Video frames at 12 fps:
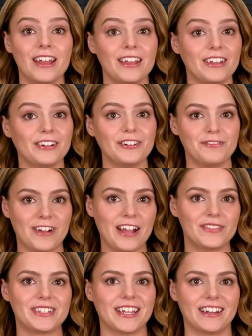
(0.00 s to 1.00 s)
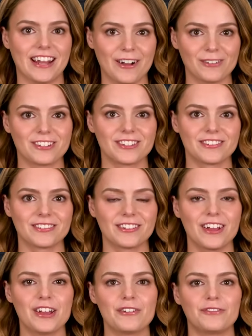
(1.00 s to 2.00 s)
Here are five standouts.
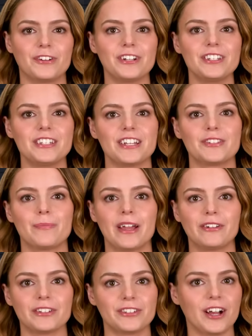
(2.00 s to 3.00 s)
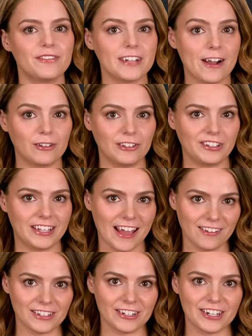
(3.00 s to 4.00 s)
First is Microsoft Outlook
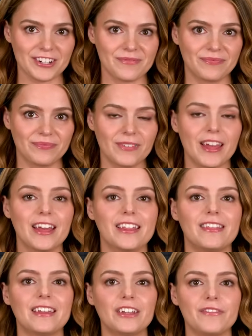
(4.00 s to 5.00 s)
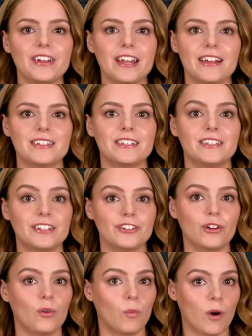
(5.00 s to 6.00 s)
Calendar. Think of it as a
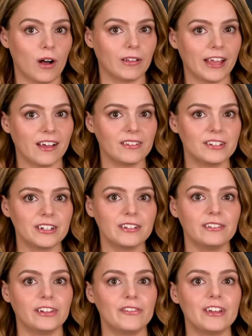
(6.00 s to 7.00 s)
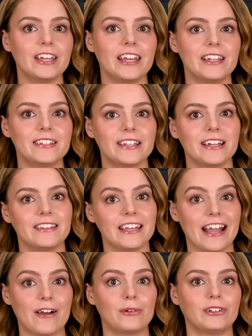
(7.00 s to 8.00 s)
digital wall calendar living inside
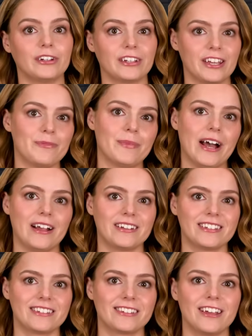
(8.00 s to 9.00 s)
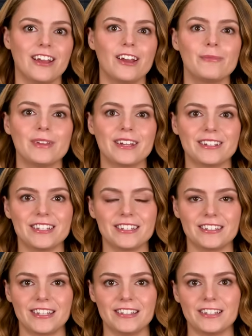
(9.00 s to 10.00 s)
the Outlook inbox. Because it
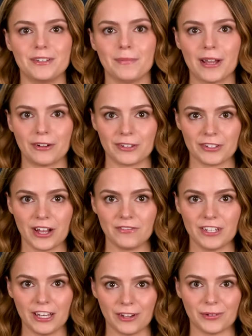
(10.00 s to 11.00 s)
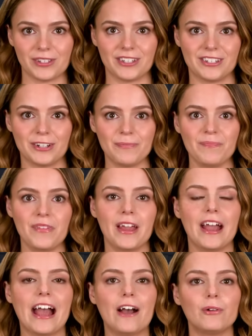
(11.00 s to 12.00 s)
sits in the Microsoft ecosystem,
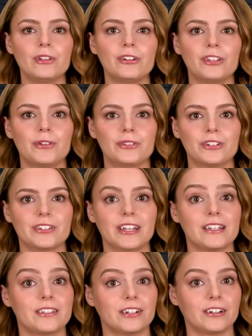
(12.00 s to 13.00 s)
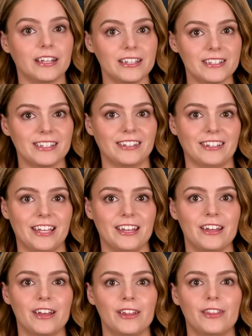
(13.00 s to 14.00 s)
Outlook users can start
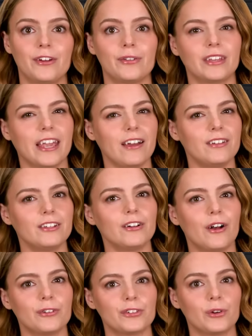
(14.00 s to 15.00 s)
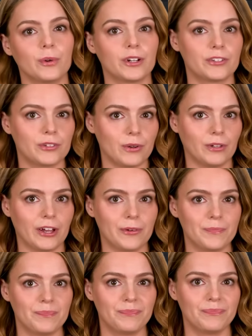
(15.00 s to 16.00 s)
instantly, though the calendar also works solo.